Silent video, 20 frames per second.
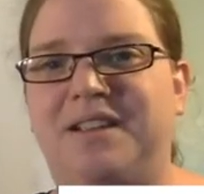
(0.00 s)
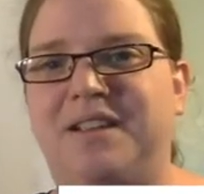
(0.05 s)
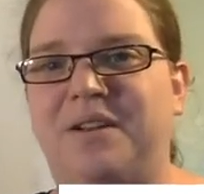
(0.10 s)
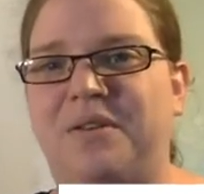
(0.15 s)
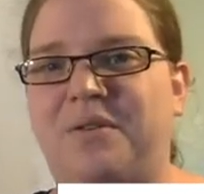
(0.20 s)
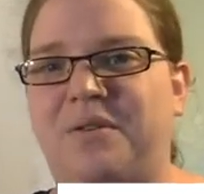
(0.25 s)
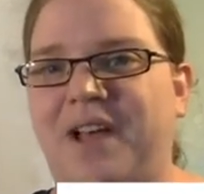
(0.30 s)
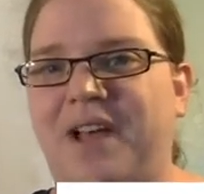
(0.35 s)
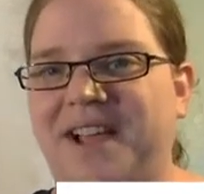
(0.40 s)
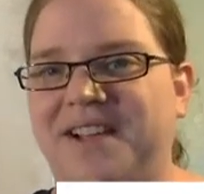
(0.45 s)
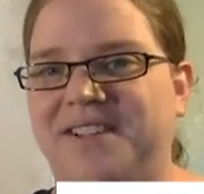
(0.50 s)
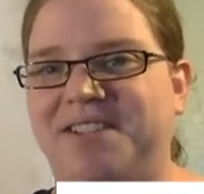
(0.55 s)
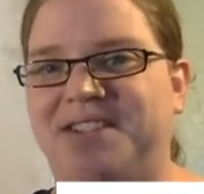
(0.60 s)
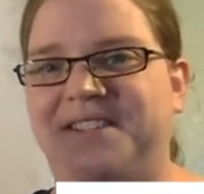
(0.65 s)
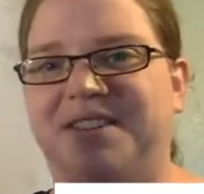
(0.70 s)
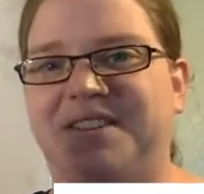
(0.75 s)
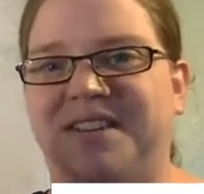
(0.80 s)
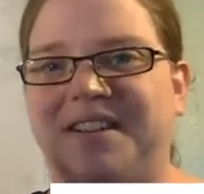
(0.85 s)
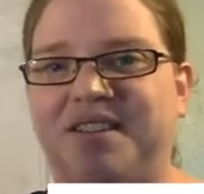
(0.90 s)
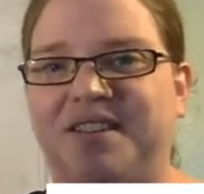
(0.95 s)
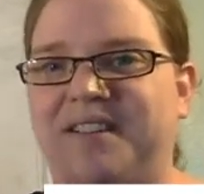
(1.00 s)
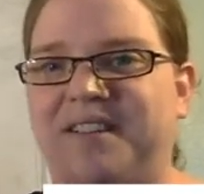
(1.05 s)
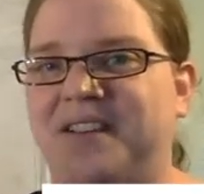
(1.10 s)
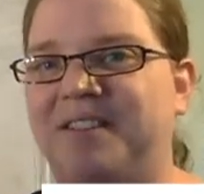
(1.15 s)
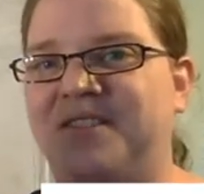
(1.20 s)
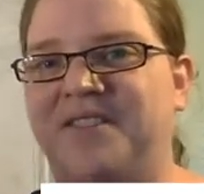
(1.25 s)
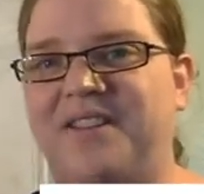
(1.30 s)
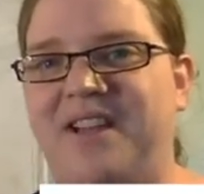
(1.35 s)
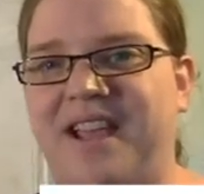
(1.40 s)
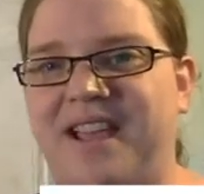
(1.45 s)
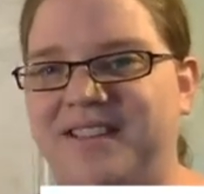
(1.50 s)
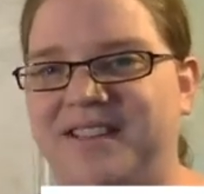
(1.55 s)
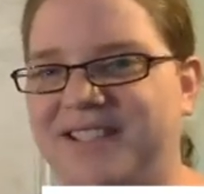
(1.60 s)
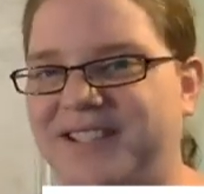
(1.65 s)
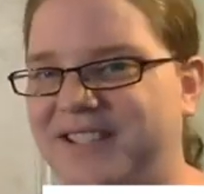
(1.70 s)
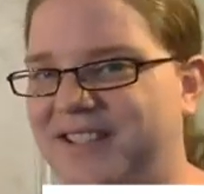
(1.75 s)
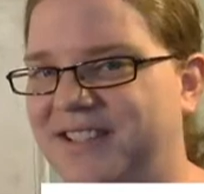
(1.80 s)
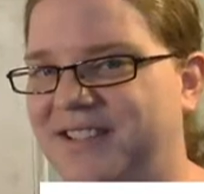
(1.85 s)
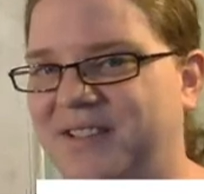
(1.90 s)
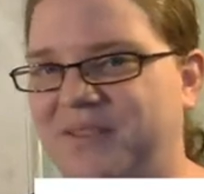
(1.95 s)
class
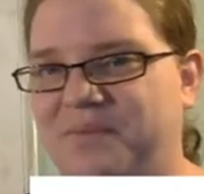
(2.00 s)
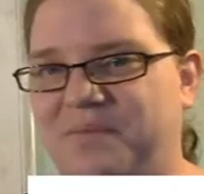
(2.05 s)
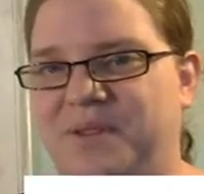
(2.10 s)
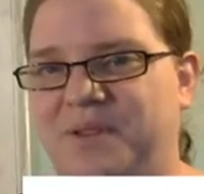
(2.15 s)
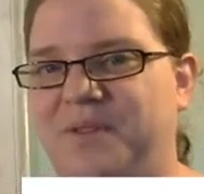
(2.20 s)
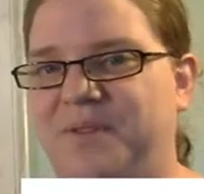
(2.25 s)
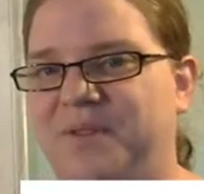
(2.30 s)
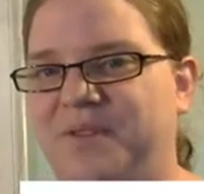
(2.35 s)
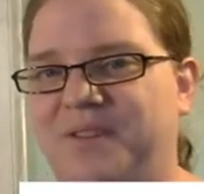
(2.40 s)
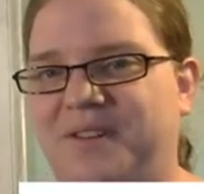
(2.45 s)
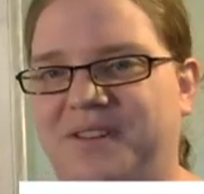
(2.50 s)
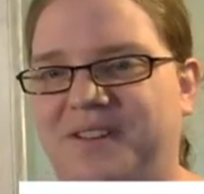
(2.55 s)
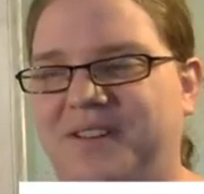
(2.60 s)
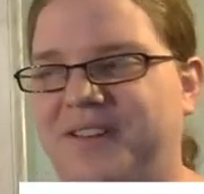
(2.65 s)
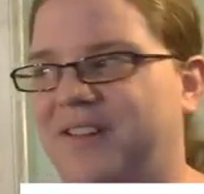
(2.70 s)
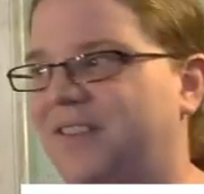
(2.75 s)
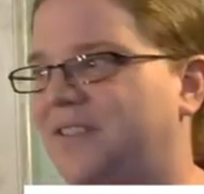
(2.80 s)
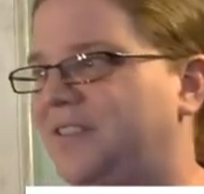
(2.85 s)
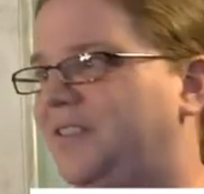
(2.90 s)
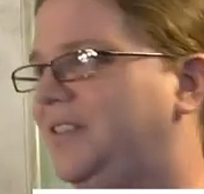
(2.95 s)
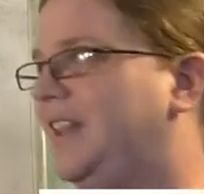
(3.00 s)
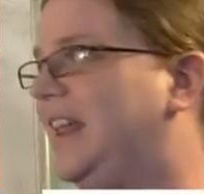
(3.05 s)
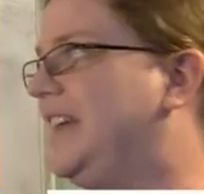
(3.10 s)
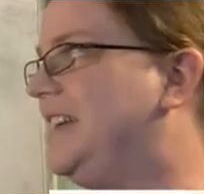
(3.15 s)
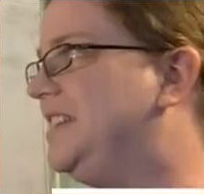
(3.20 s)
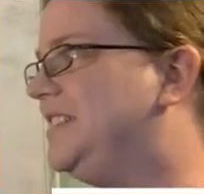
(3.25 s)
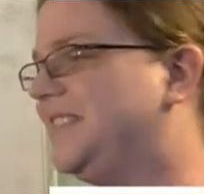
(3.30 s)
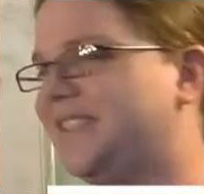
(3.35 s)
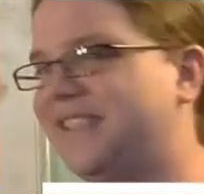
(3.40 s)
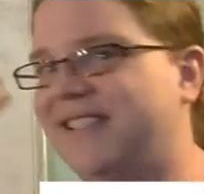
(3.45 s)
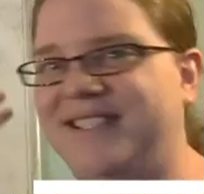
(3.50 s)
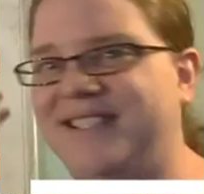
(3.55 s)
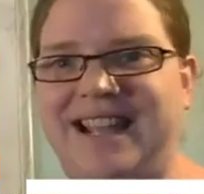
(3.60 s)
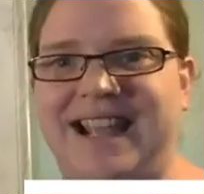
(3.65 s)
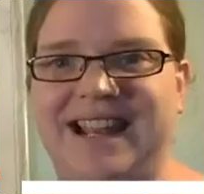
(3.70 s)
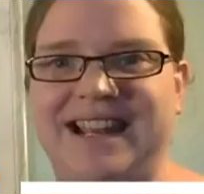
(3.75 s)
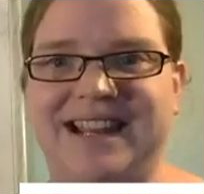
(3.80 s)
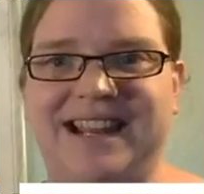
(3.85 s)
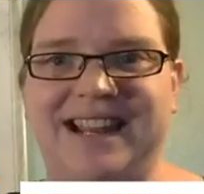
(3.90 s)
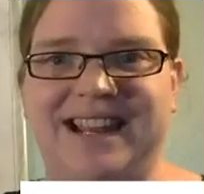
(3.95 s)
internet, computer, lights,
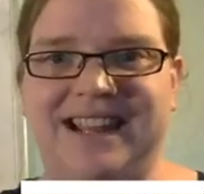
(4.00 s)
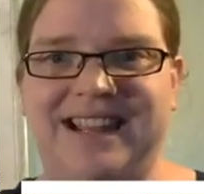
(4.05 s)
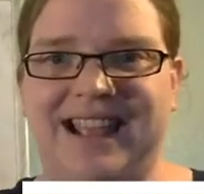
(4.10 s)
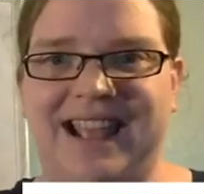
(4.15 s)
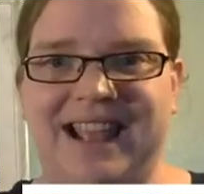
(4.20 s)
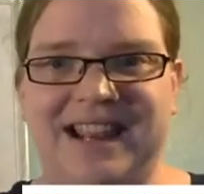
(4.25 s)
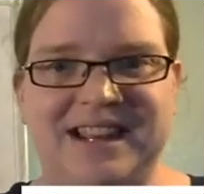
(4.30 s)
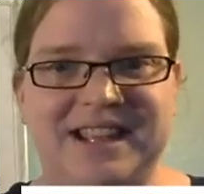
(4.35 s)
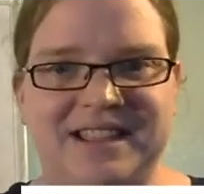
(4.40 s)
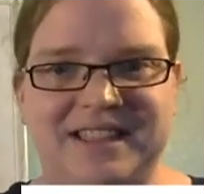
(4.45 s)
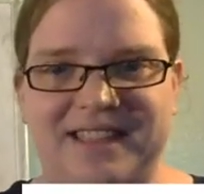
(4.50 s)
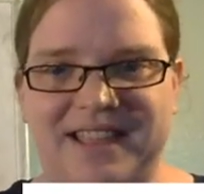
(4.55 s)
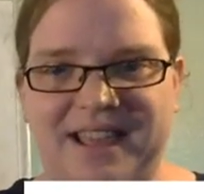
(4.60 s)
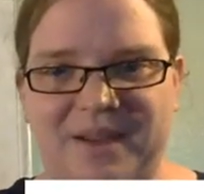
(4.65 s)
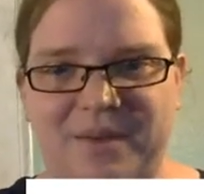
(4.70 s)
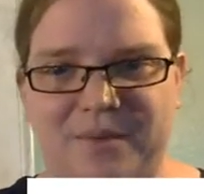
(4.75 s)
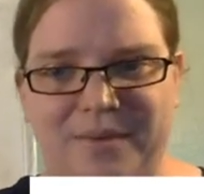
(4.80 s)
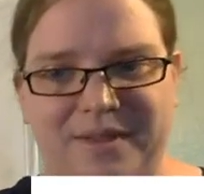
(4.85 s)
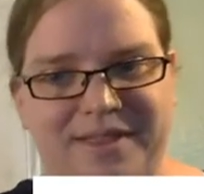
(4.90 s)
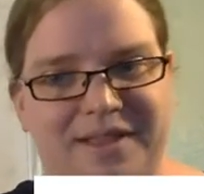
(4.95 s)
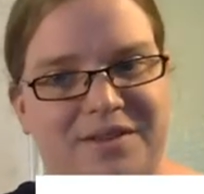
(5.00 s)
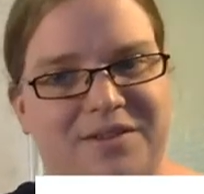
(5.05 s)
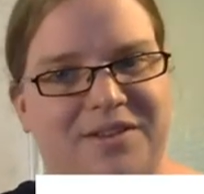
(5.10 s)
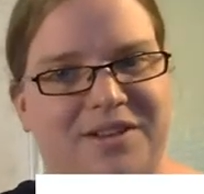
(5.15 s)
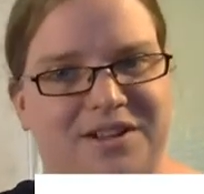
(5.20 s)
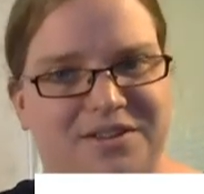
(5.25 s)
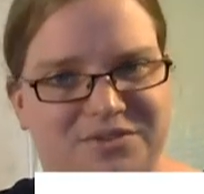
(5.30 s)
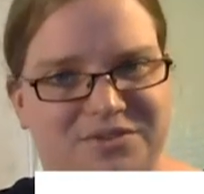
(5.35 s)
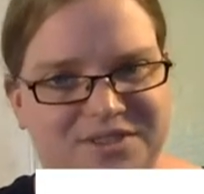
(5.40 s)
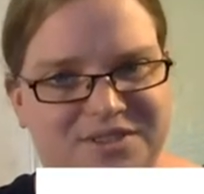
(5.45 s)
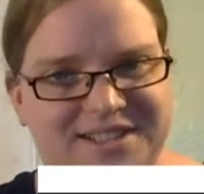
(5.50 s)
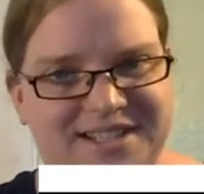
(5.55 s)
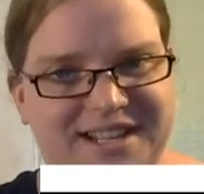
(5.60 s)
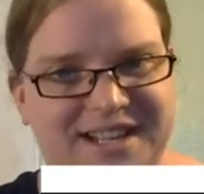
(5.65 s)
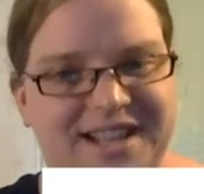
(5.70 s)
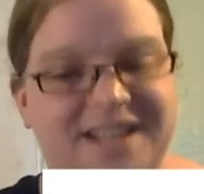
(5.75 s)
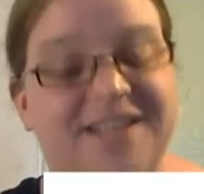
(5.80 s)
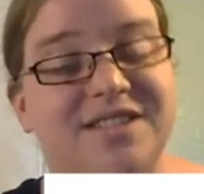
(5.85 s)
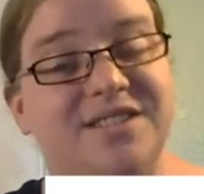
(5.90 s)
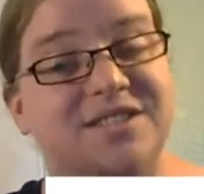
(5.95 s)
and anything without
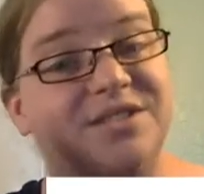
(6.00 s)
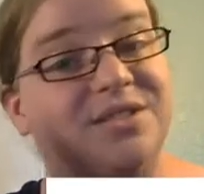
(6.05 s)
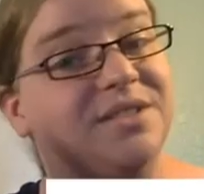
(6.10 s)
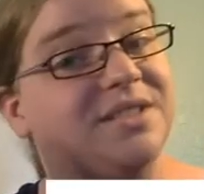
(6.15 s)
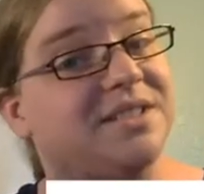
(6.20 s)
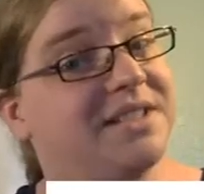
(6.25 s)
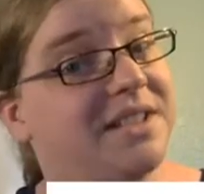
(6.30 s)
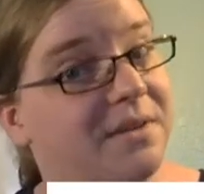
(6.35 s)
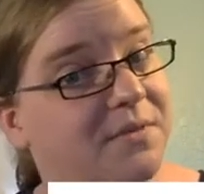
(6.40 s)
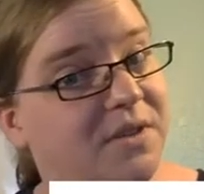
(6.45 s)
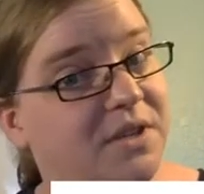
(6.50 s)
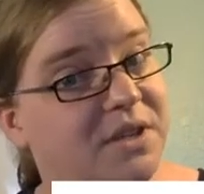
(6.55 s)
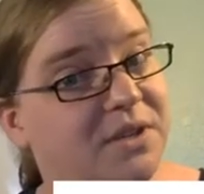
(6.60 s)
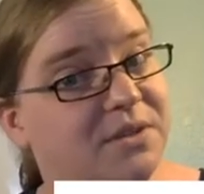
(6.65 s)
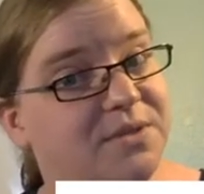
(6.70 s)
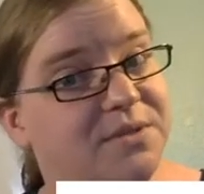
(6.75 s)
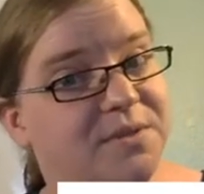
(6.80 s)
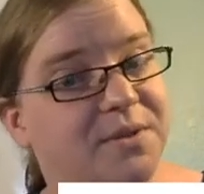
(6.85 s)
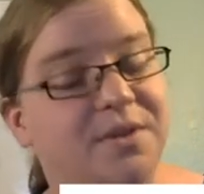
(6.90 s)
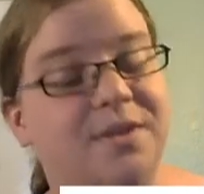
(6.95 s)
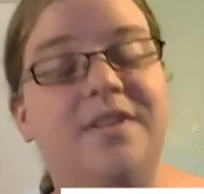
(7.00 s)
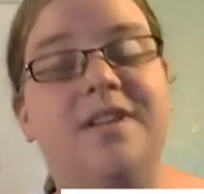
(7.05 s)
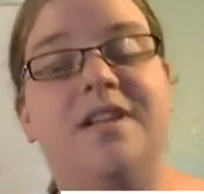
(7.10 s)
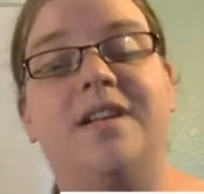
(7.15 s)
electricity. It's definitely useful.